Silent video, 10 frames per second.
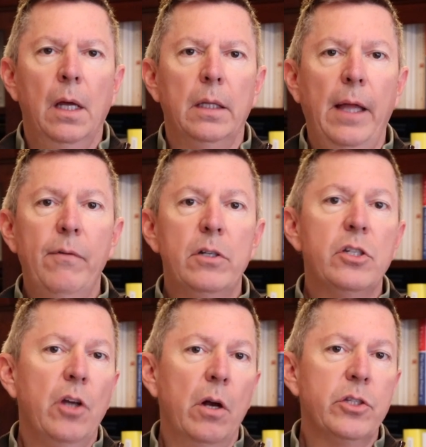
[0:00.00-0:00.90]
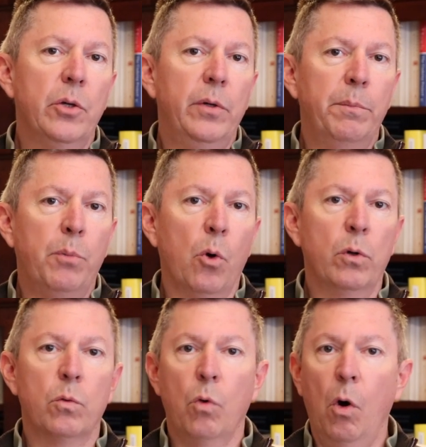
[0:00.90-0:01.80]
Leverage is also an
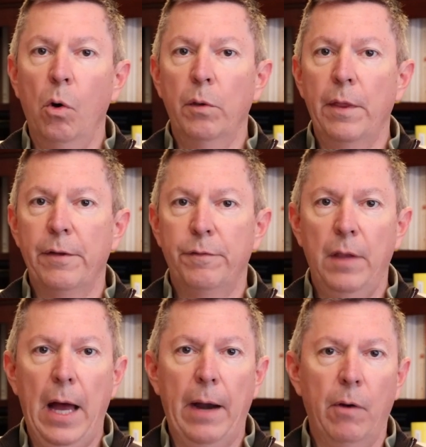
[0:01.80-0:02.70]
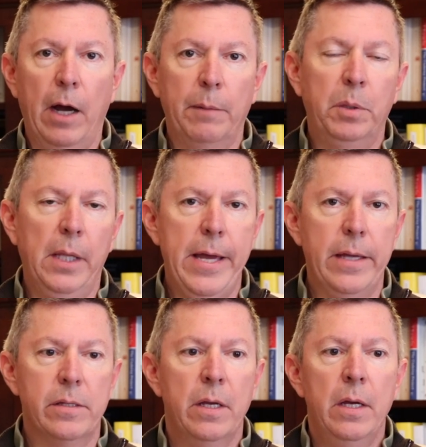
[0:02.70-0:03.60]
important role that the fly rod
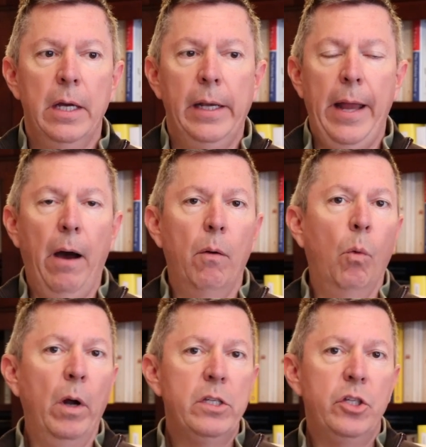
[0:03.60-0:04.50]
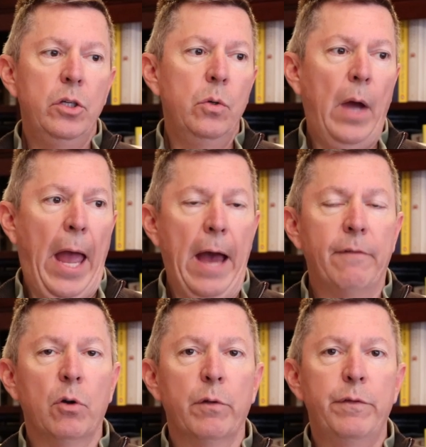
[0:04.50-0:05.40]
plays. Now, once you
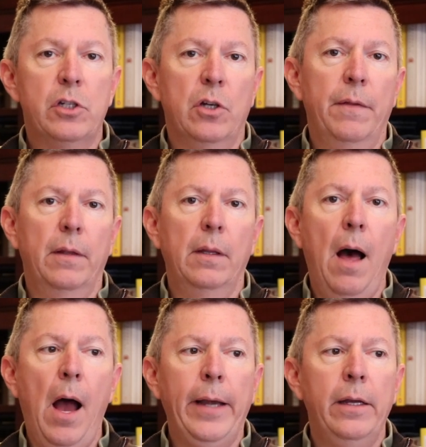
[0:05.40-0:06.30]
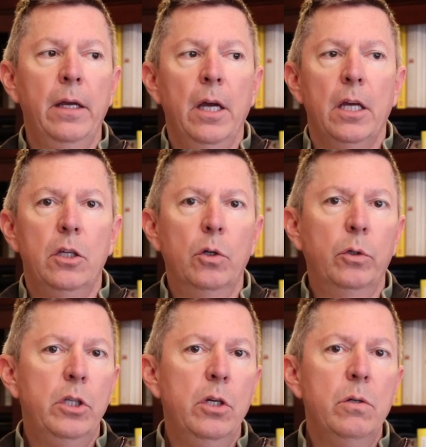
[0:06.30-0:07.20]
have your fish on the line,
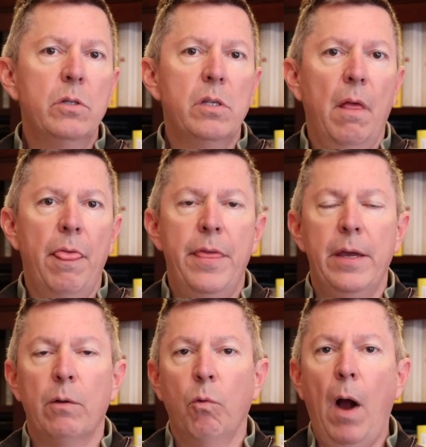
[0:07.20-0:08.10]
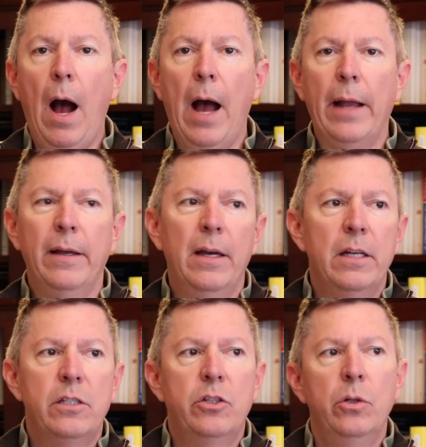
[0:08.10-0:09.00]
you'll use the rod
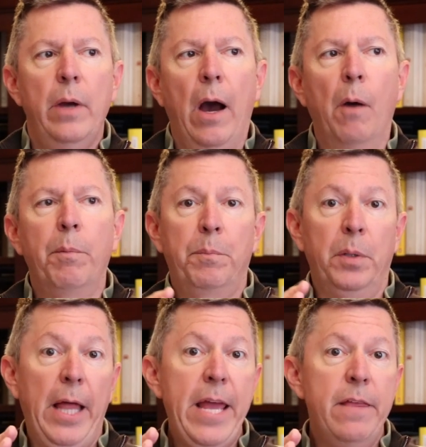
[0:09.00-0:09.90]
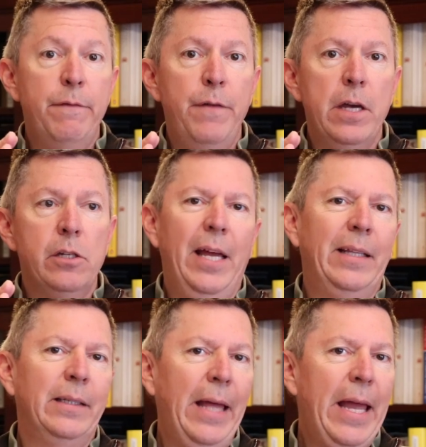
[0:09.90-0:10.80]
to help play the fish
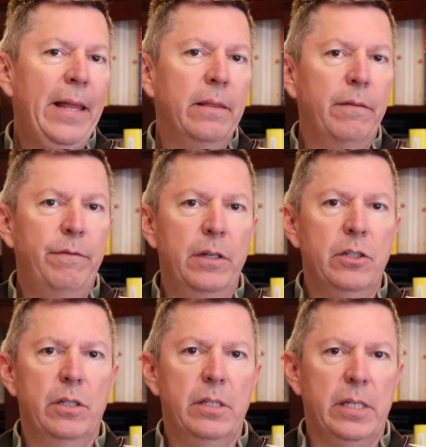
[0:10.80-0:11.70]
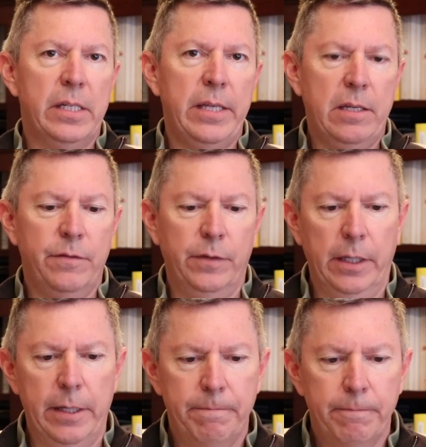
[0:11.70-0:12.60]
and land the fish
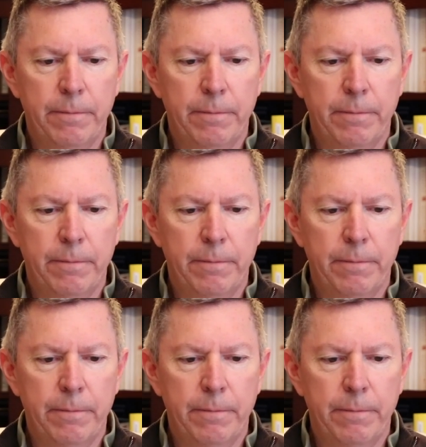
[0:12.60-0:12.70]
successfully.